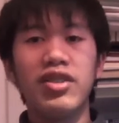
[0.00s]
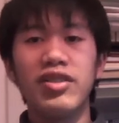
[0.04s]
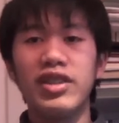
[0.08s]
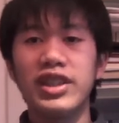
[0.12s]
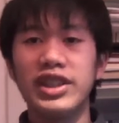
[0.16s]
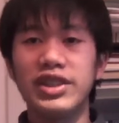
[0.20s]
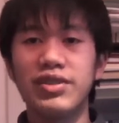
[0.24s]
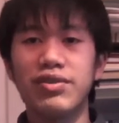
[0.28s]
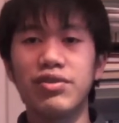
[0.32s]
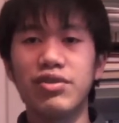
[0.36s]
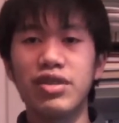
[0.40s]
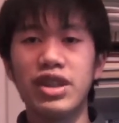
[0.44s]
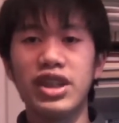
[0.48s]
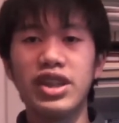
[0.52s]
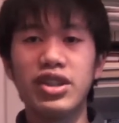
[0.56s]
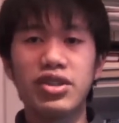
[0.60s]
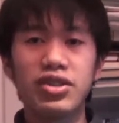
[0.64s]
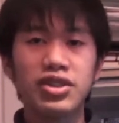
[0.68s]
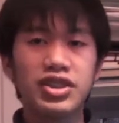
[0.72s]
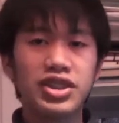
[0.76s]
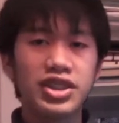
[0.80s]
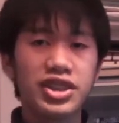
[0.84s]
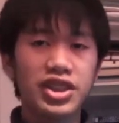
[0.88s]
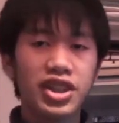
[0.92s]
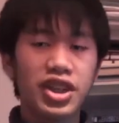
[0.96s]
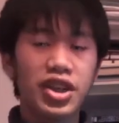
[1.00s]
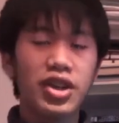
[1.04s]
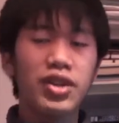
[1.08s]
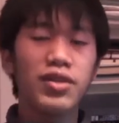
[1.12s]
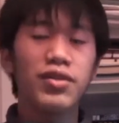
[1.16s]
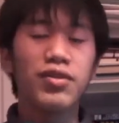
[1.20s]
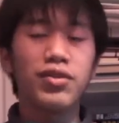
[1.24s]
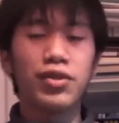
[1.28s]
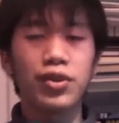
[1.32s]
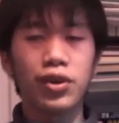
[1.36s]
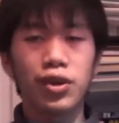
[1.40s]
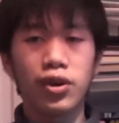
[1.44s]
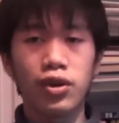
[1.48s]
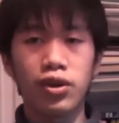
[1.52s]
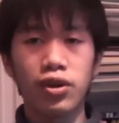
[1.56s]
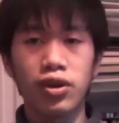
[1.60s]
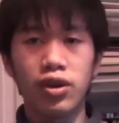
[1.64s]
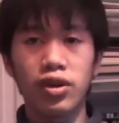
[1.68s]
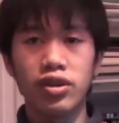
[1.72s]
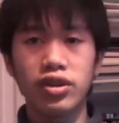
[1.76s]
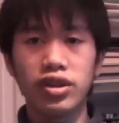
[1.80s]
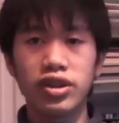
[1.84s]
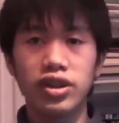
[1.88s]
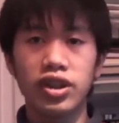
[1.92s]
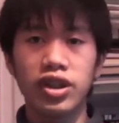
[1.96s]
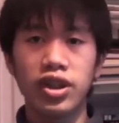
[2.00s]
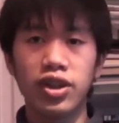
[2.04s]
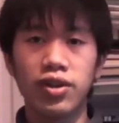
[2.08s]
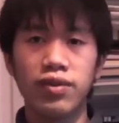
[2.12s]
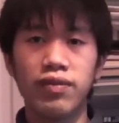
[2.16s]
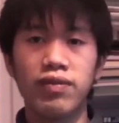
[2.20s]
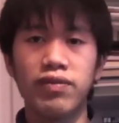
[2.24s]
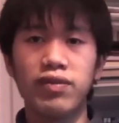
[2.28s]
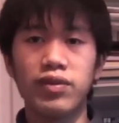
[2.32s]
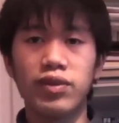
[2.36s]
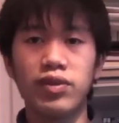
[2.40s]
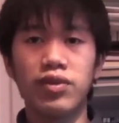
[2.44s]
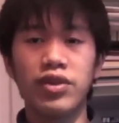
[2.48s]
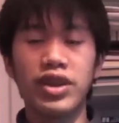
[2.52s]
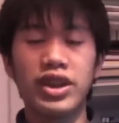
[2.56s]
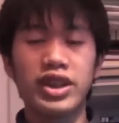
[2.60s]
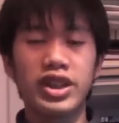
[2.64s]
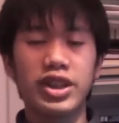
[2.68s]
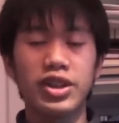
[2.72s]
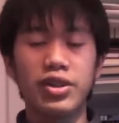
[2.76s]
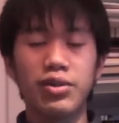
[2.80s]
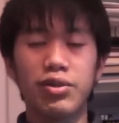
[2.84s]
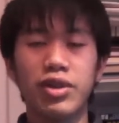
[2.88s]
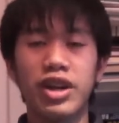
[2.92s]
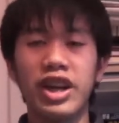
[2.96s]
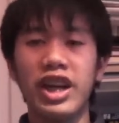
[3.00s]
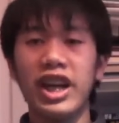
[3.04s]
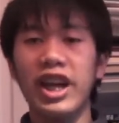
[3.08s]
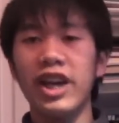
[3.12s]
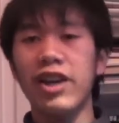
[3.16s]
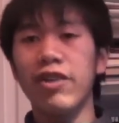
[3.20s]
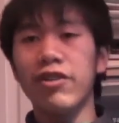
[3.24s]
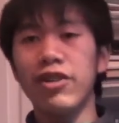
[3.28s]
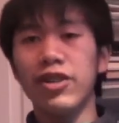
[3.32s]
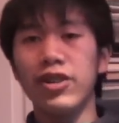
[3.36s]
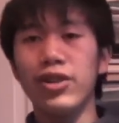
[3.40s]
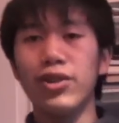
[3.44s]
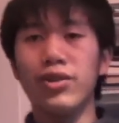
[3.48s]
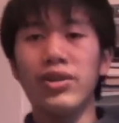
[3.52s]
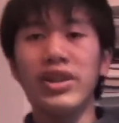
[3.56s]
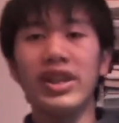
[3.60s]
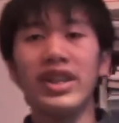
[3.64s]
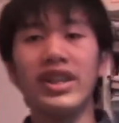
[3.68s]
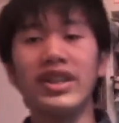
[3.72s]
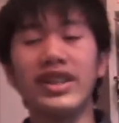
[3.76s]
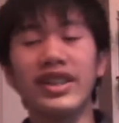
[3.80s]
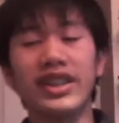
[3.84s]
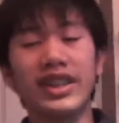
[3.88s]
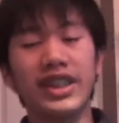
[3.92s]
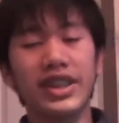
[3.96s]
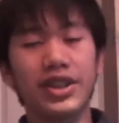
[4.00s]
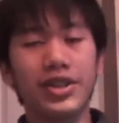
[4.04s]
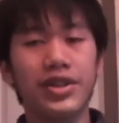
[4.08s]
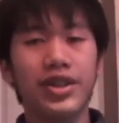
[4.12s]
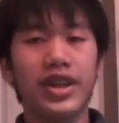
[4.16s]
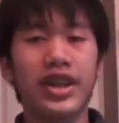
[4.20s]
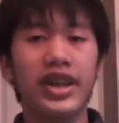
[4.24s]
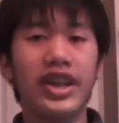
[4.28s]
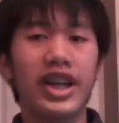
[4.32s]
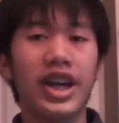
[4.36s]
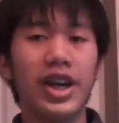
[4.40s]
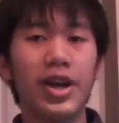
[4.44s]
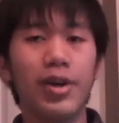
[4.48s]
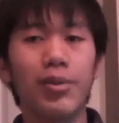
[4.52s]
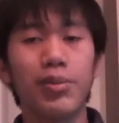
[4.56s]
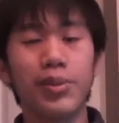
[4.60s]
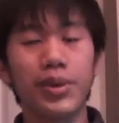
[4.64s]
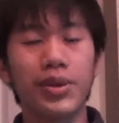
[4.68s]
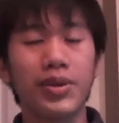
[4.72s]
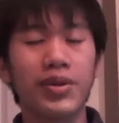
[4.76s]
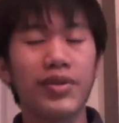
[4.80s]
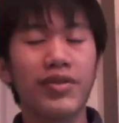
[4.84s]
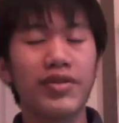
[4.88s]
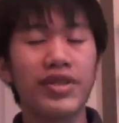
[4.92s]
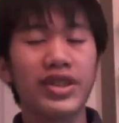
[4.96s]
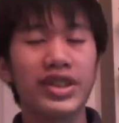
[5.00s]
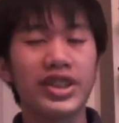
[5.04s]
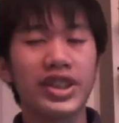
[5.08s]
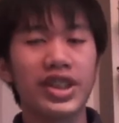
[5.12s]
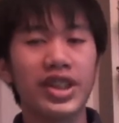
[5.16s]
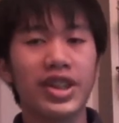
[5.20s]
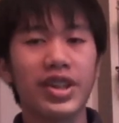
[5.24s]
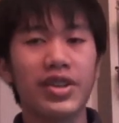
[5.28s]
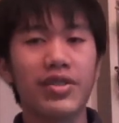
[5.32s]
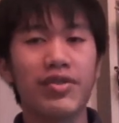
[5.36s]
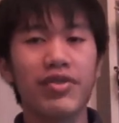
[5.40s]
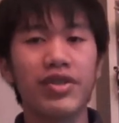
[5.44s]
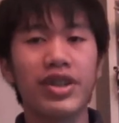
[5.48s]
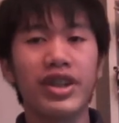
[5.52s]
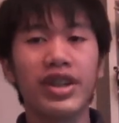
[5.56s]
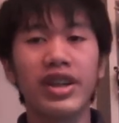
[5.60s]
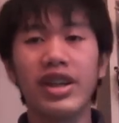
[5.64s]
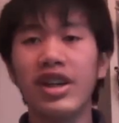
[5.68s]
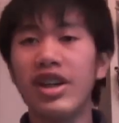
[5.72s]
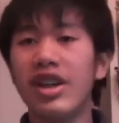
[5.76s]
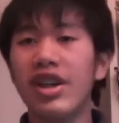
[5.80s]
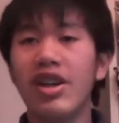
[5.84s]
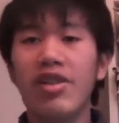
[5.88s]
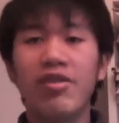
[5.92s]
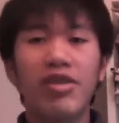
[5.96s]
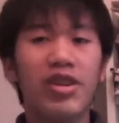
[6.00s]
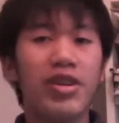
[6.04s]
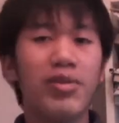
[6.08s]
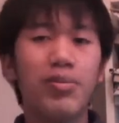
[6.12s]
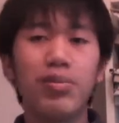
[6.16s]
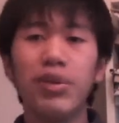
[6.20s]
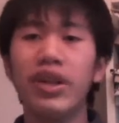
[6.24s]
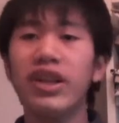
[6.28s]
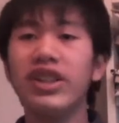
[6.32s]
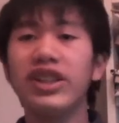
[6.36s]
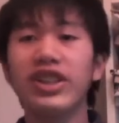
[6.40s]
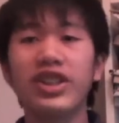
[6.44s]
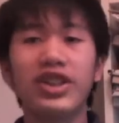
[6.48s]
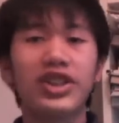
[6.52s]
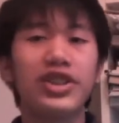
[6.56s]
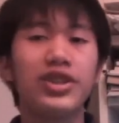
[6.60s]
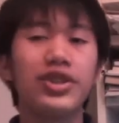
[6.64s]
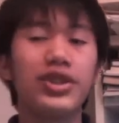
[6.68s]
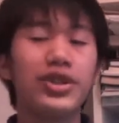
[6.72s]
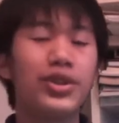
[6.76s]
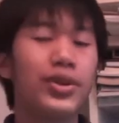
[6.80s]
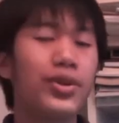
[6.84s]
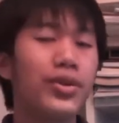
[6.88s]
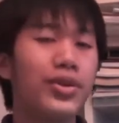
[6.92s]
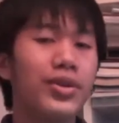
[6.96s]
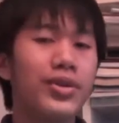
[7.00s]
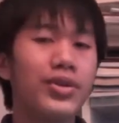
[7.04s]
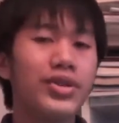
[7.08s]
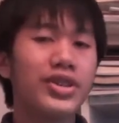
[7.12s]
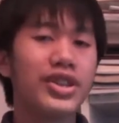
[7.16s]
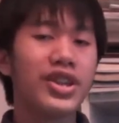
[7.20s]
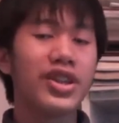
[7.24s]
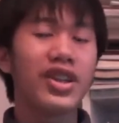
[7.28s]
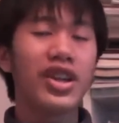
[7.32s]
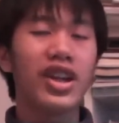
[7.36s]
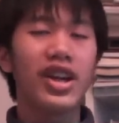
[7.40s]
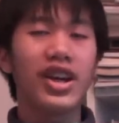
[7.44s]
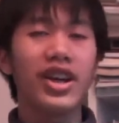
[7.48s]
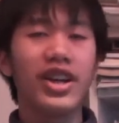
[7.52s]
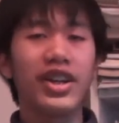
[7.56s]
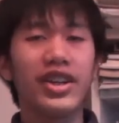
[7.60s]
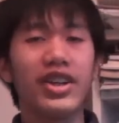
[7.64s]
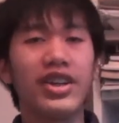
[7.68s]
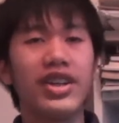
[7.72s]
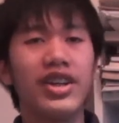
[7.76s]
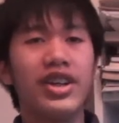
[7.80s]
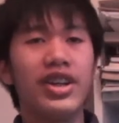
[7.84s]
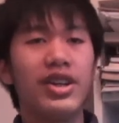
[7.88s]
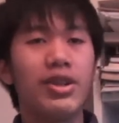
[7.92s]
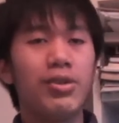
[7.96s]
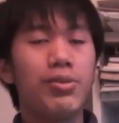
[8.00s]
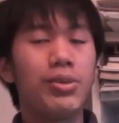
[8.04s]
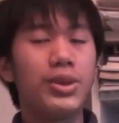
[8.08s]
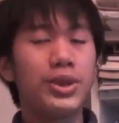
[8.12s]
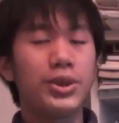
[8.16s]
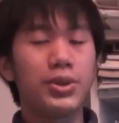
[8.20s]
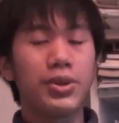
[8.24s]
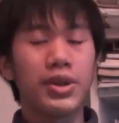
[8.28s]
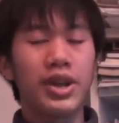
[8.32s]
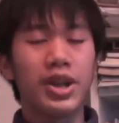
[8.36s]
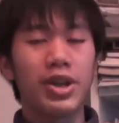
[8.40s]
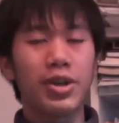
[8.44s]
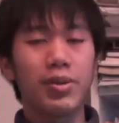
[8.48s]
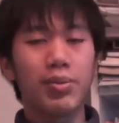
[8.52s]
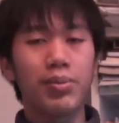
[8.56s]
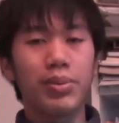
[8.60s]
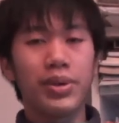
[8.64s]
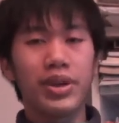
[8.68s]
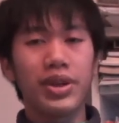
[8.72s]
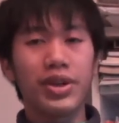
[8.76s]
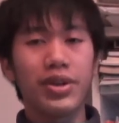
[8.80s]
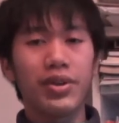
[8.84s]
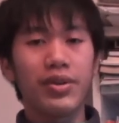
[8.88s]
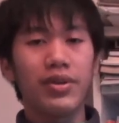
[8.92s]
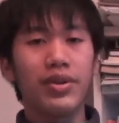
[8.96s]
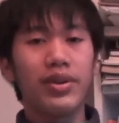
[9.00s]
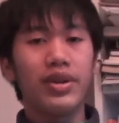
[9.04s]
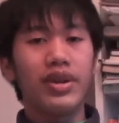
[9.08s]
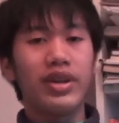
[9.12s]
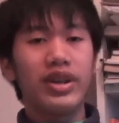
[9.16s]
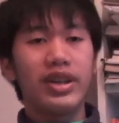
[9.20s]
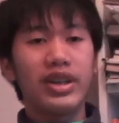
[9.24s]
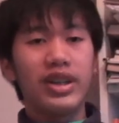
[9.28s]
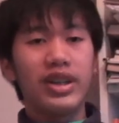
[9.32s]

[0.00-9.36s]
There's some really good start for finding the right area you need to try and help you with this kind of thing. There are plenty of tutorials online which will help you.